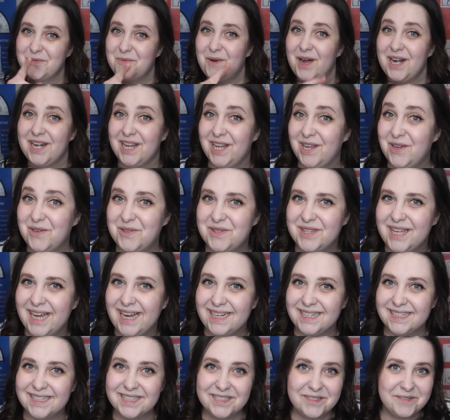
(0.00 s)
What do you
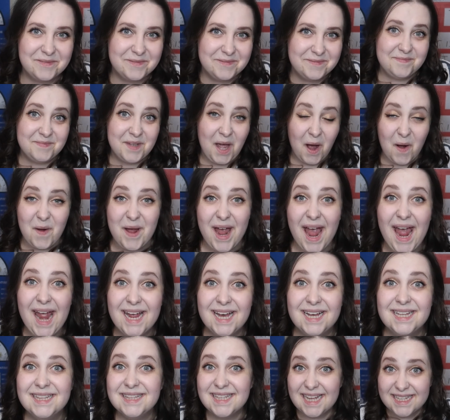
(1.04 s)
think?
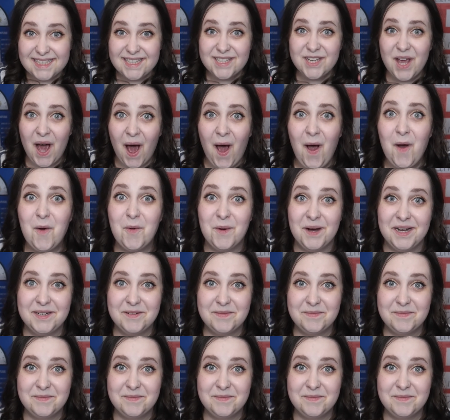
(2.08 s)
Okay, let's go.